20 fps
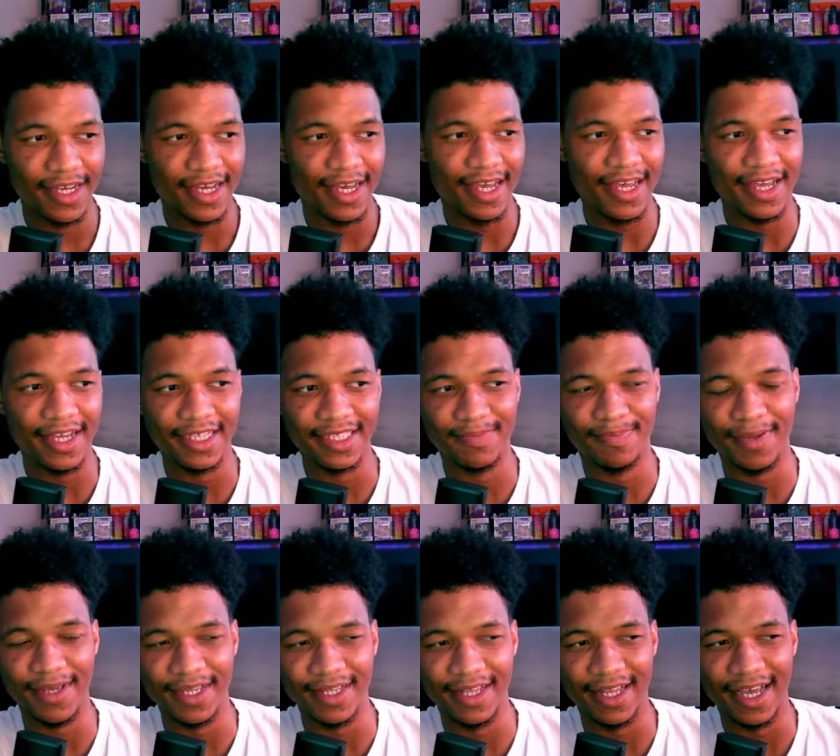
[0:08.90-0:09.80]
It has
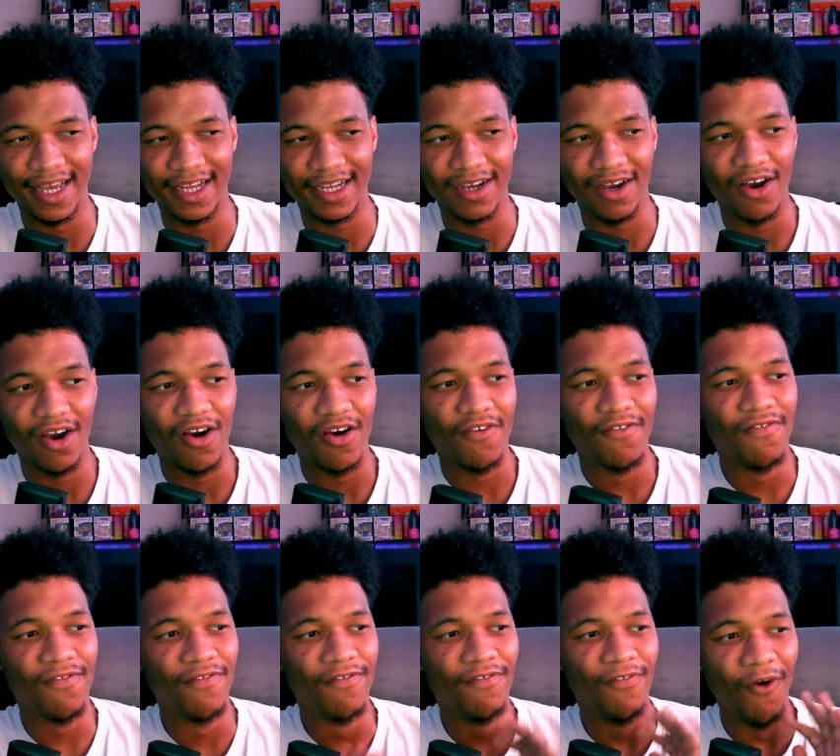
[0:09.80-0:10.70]
been like
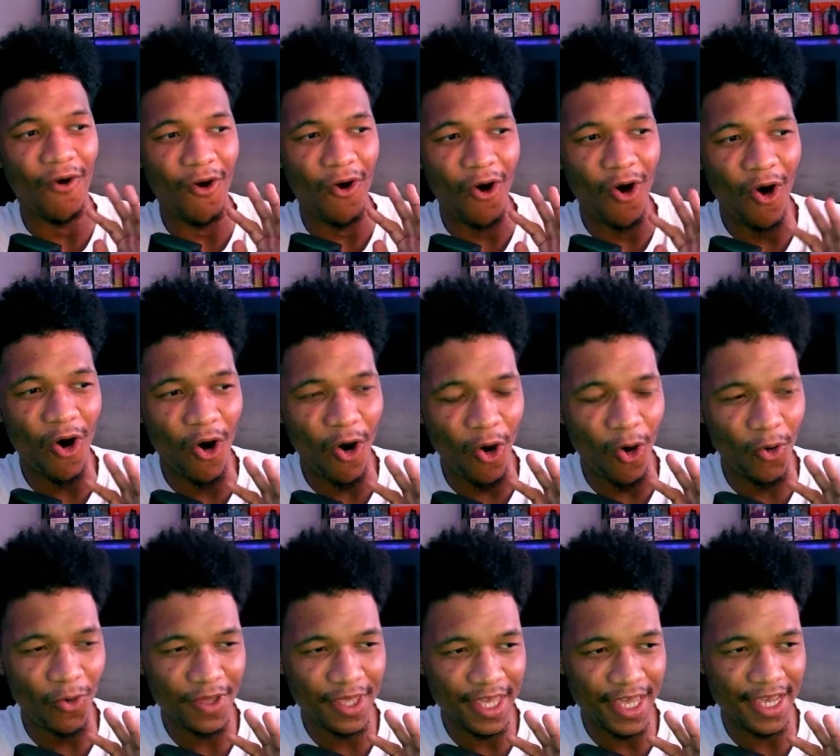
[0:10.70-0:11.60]
four
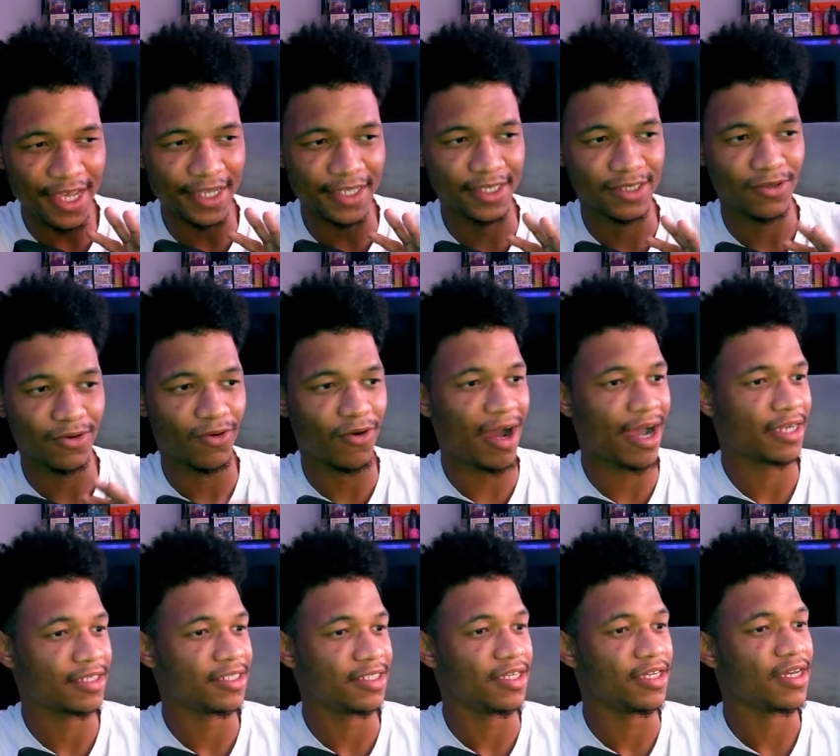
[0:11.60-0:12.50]
whole years, or
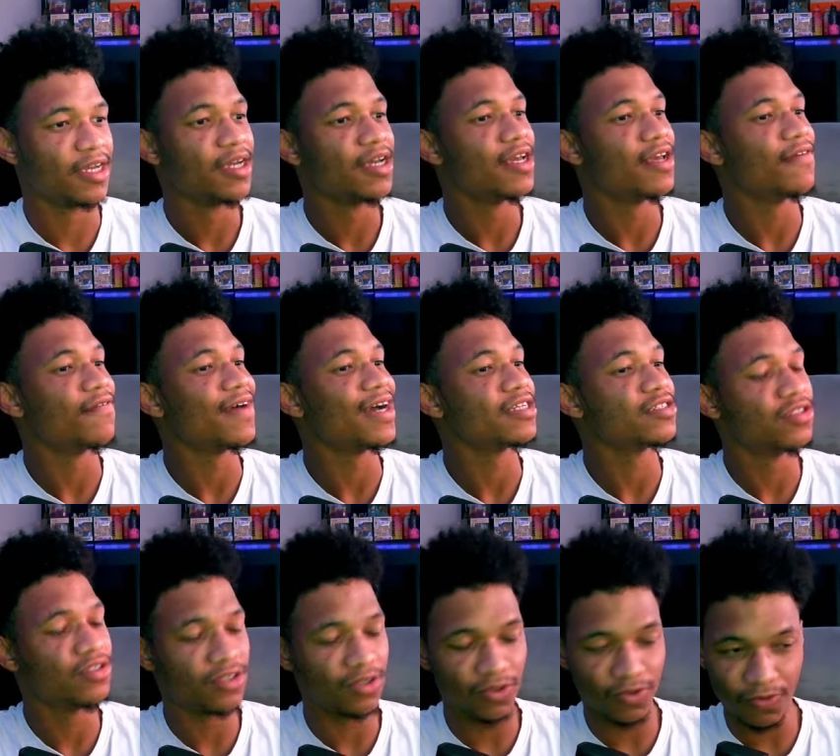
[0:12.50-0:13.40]
actually, in
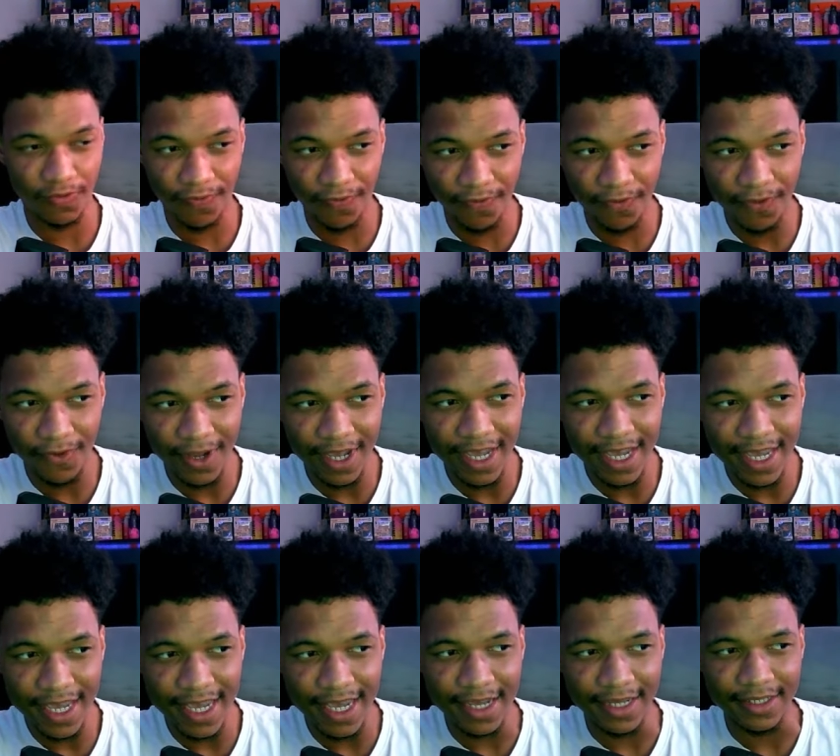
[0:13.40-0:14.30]
fact, three
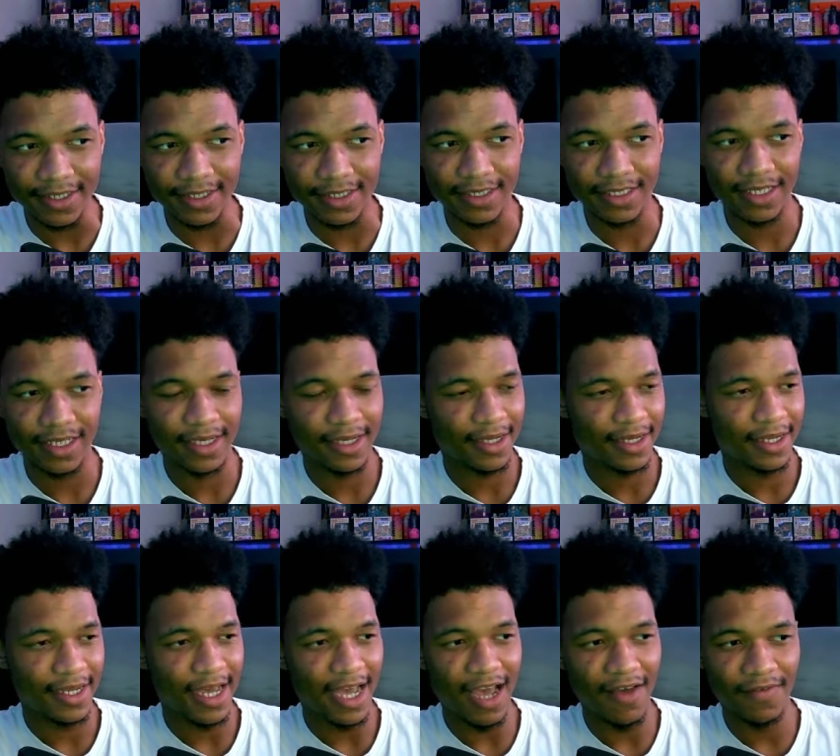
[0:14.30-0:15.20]
years
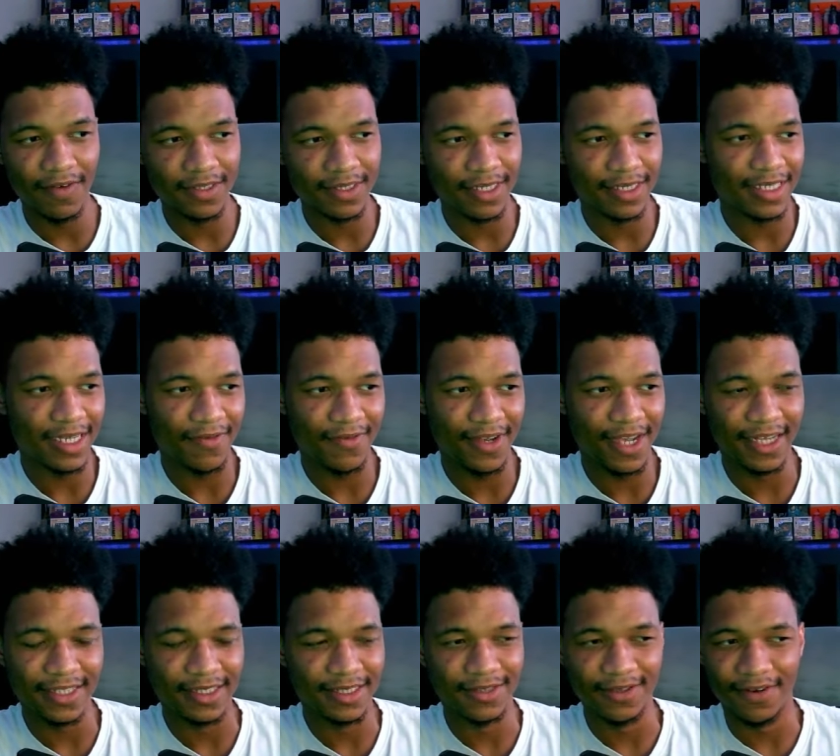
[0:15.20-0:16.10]
ever since I
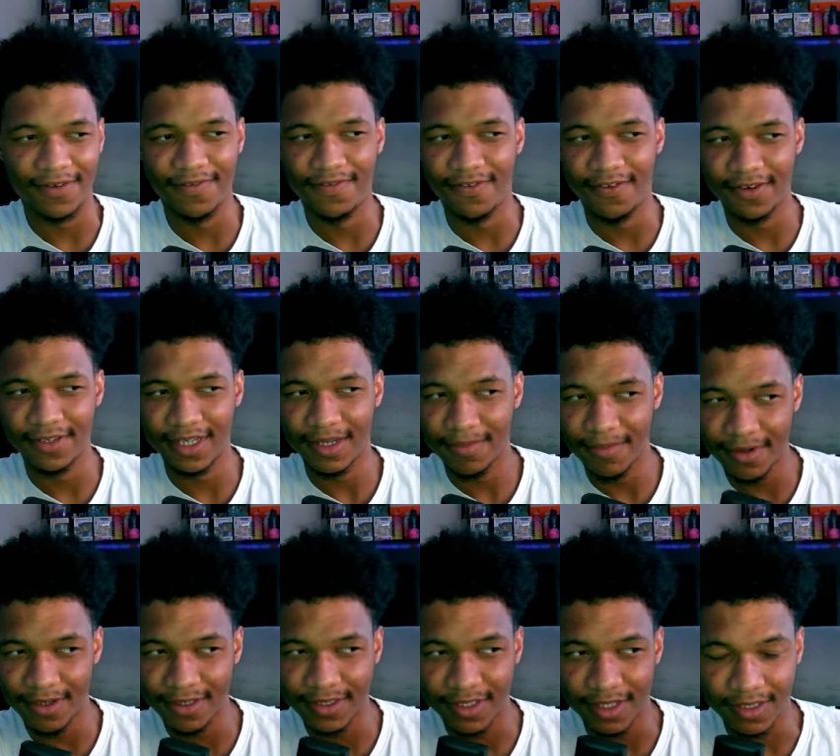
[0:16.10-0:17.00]
reacted to a Fortnite
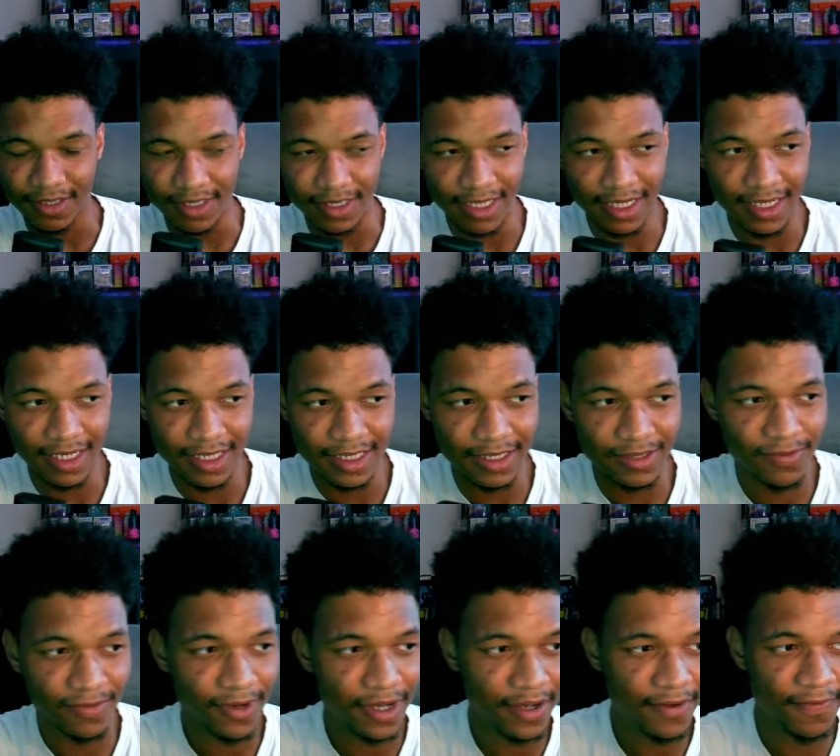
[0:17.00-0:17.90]
montages, and I
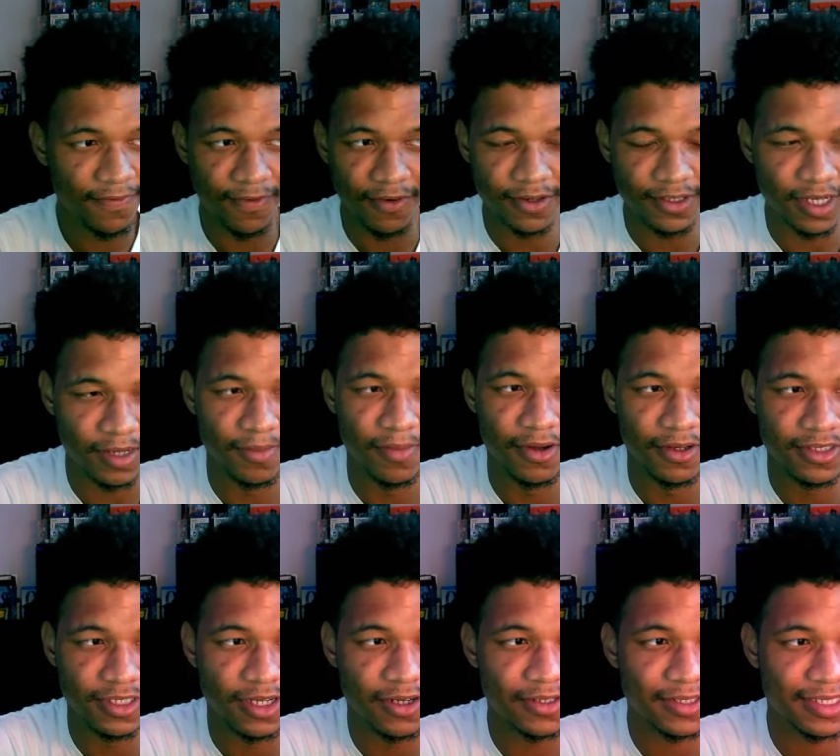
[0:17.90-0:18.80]
swear four Fortnite
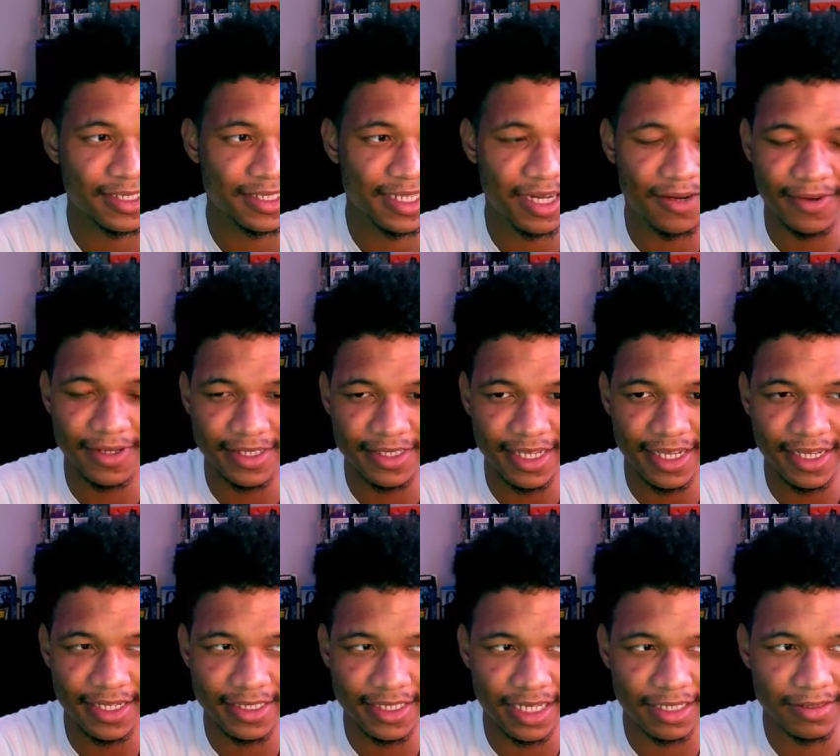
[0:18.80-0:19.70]
montages
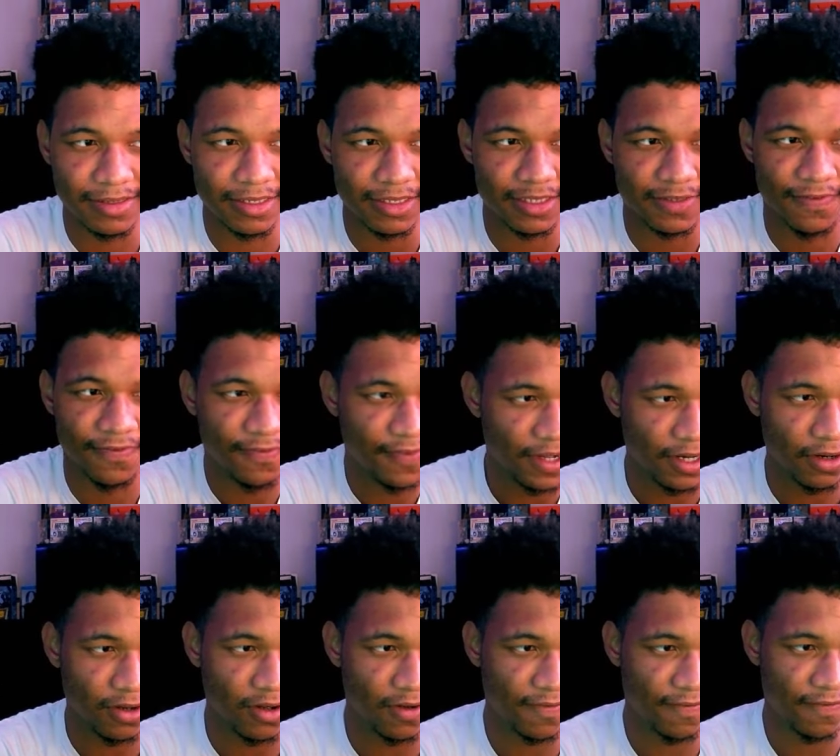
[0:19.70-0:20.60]
nowadays I just fell
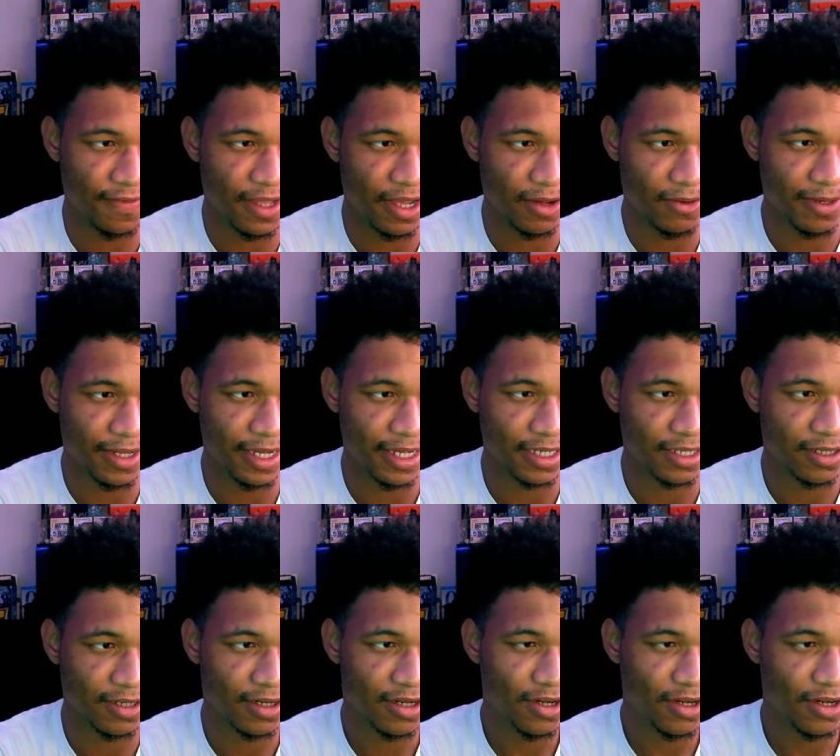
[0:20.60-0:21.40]
off now. Like,